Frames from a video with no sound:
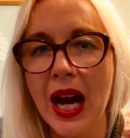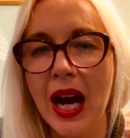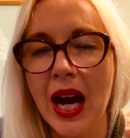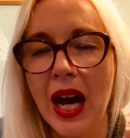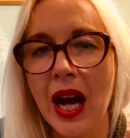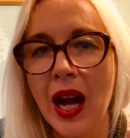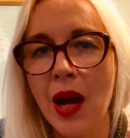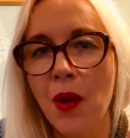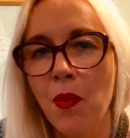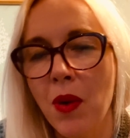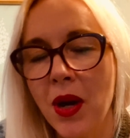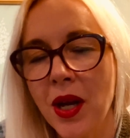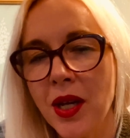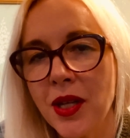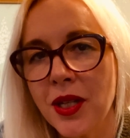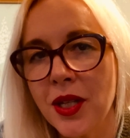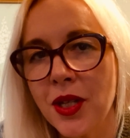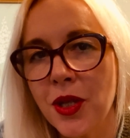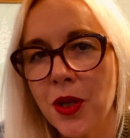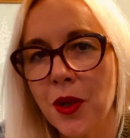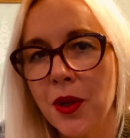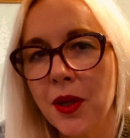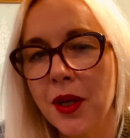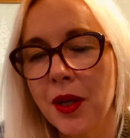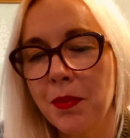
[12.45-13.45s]
I want to
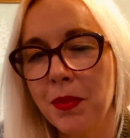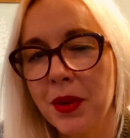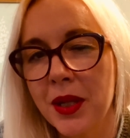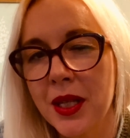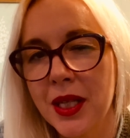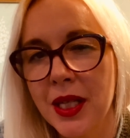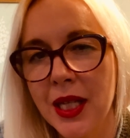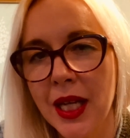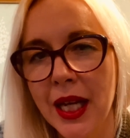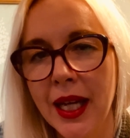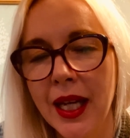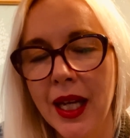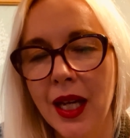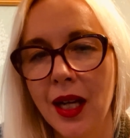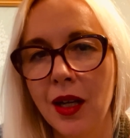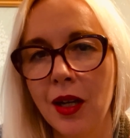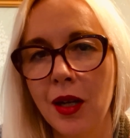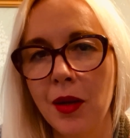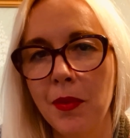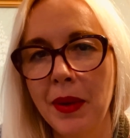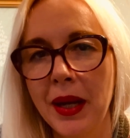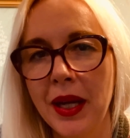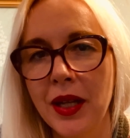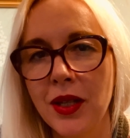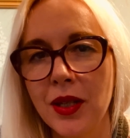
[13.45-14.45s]
talk in particular
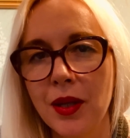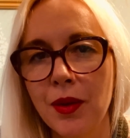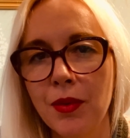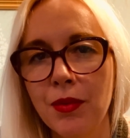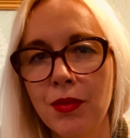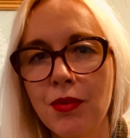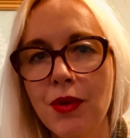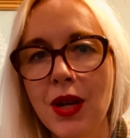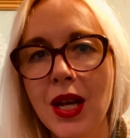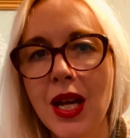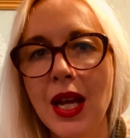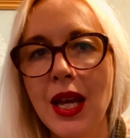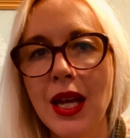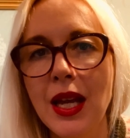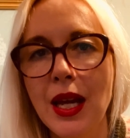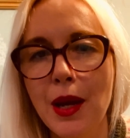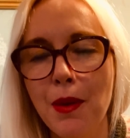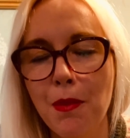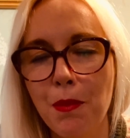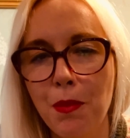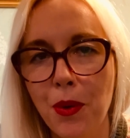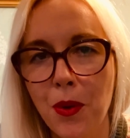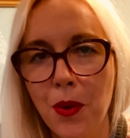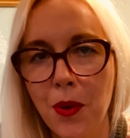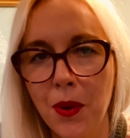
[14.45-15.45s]
about a really
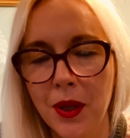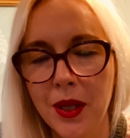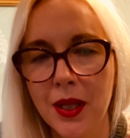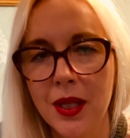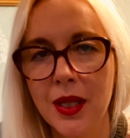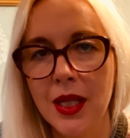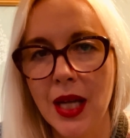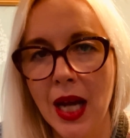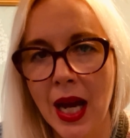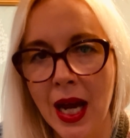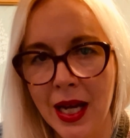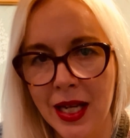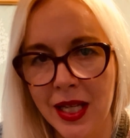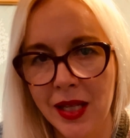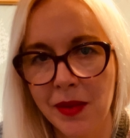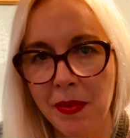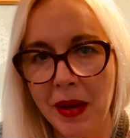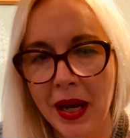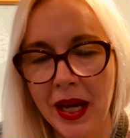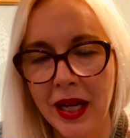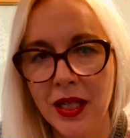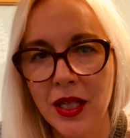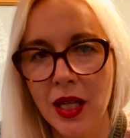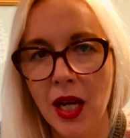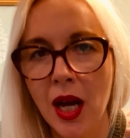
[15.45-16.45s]
important
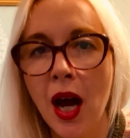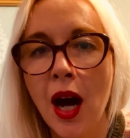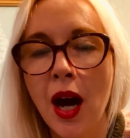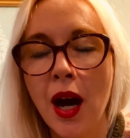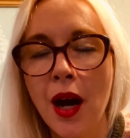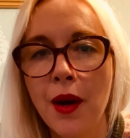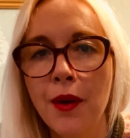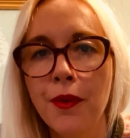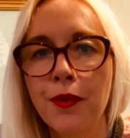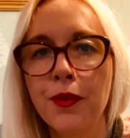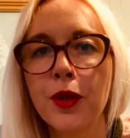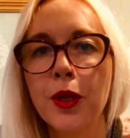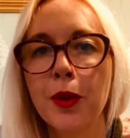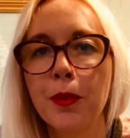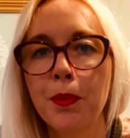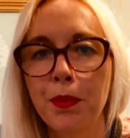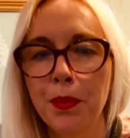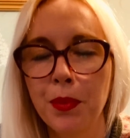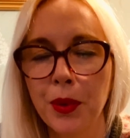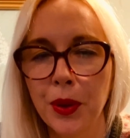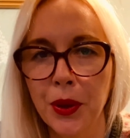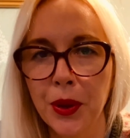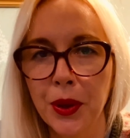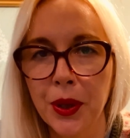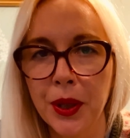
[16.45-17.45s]
aspect of the
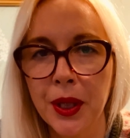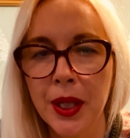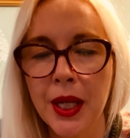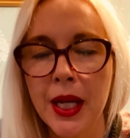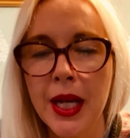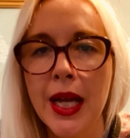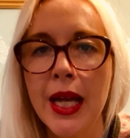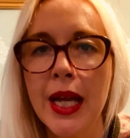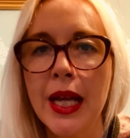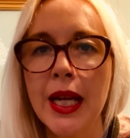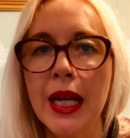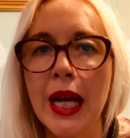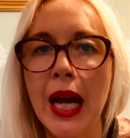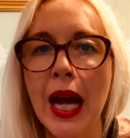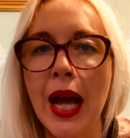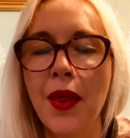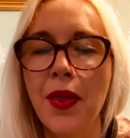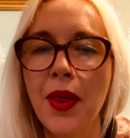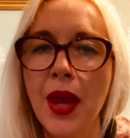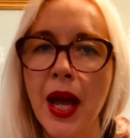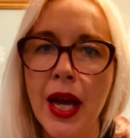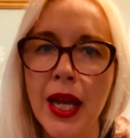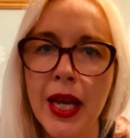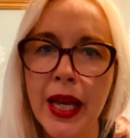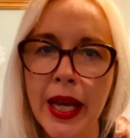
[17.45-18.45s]
book, and
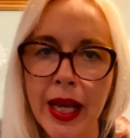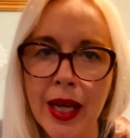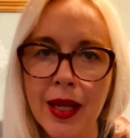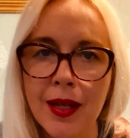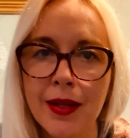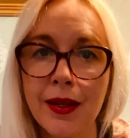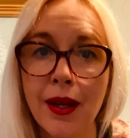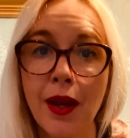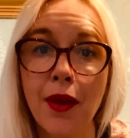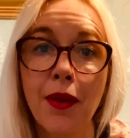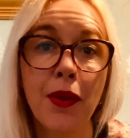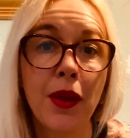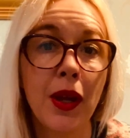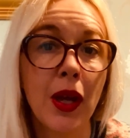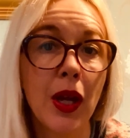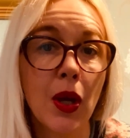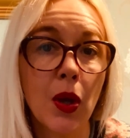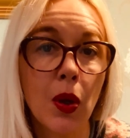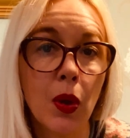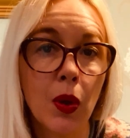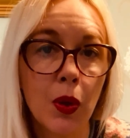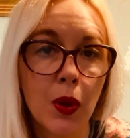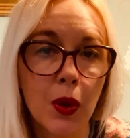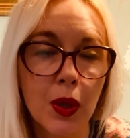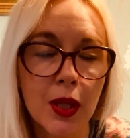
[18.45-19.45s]
that is the
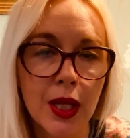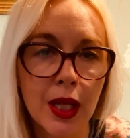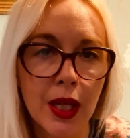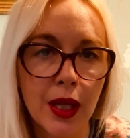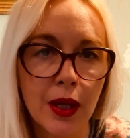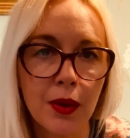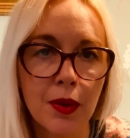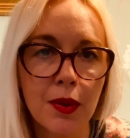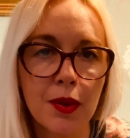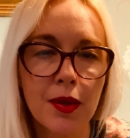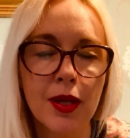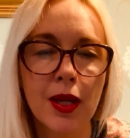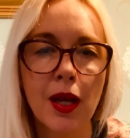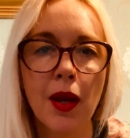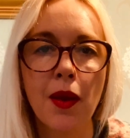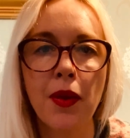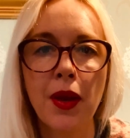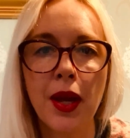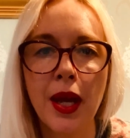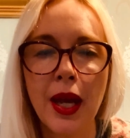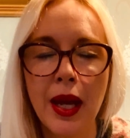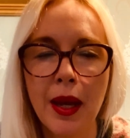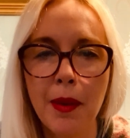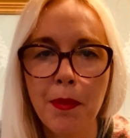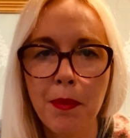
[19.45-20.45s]
audios, the
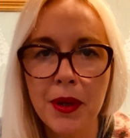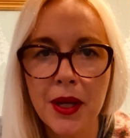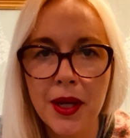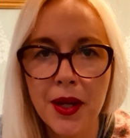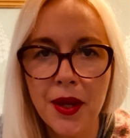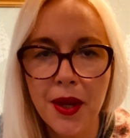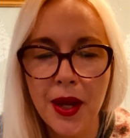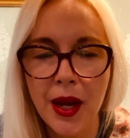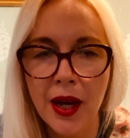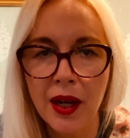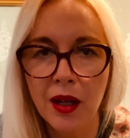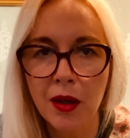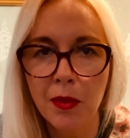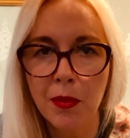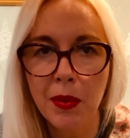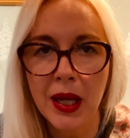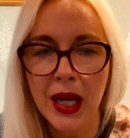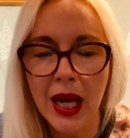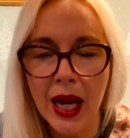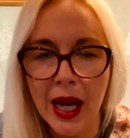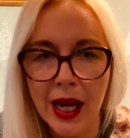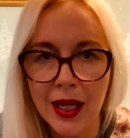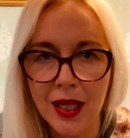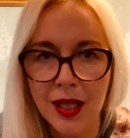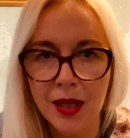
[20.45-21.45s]
hypnotherapy
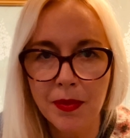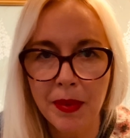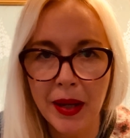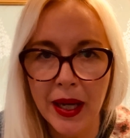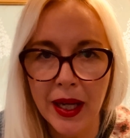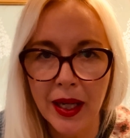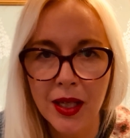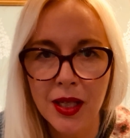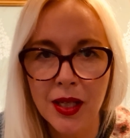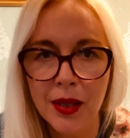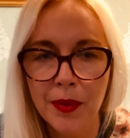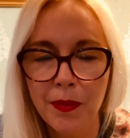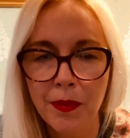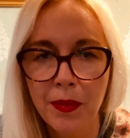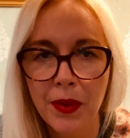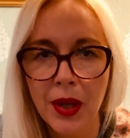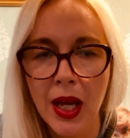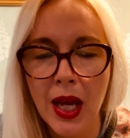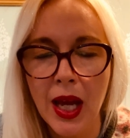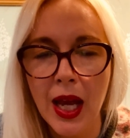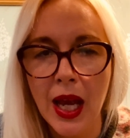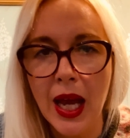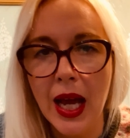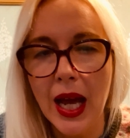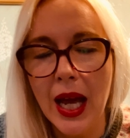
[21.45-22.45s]
aspect.
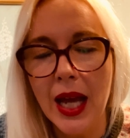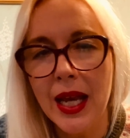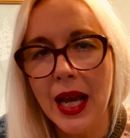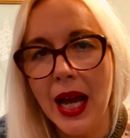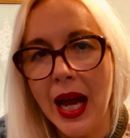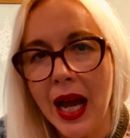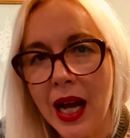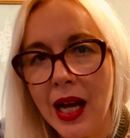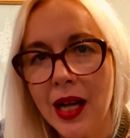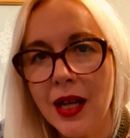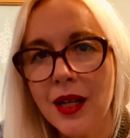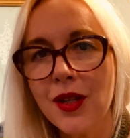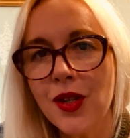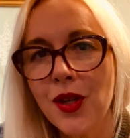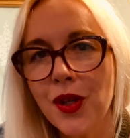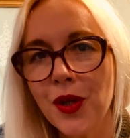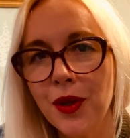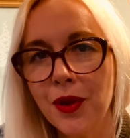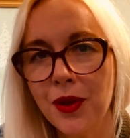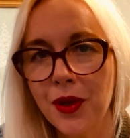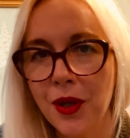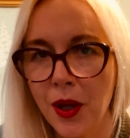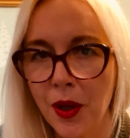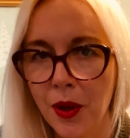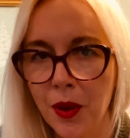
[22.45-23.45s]
And as you'll
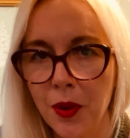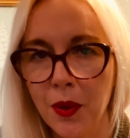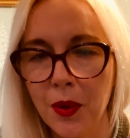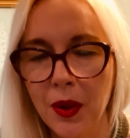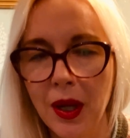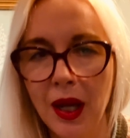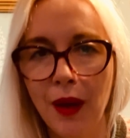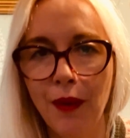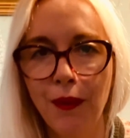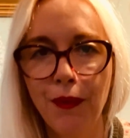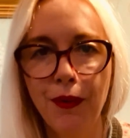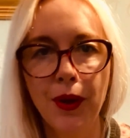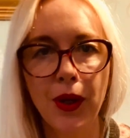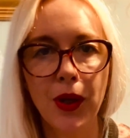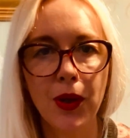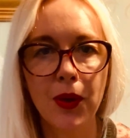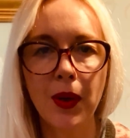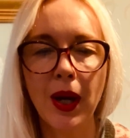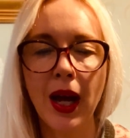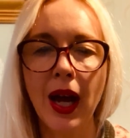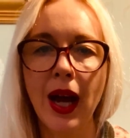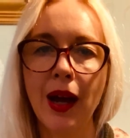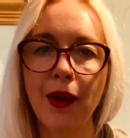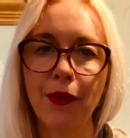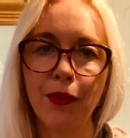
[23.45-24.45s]
know, if you
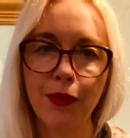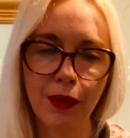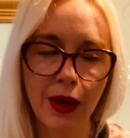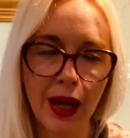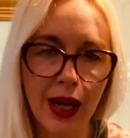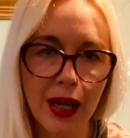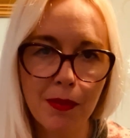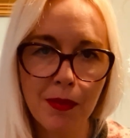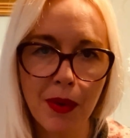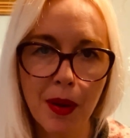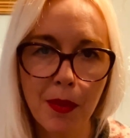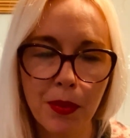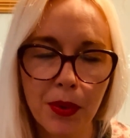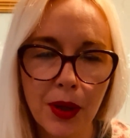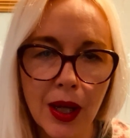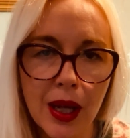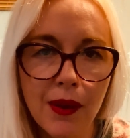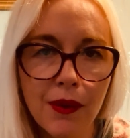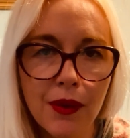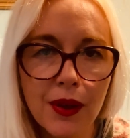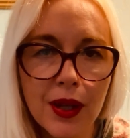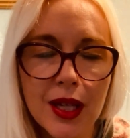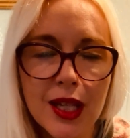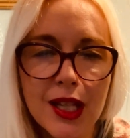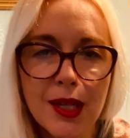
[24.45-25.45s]
have read my
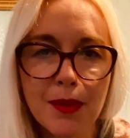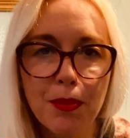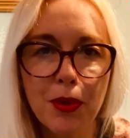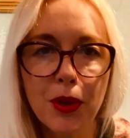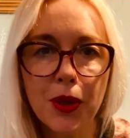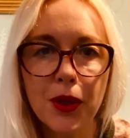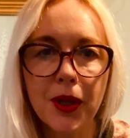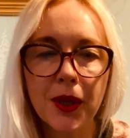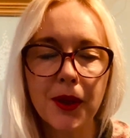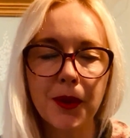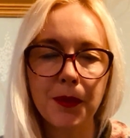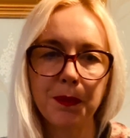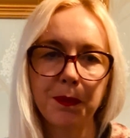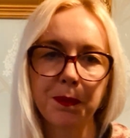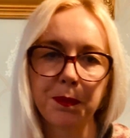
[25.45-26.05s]
previous book,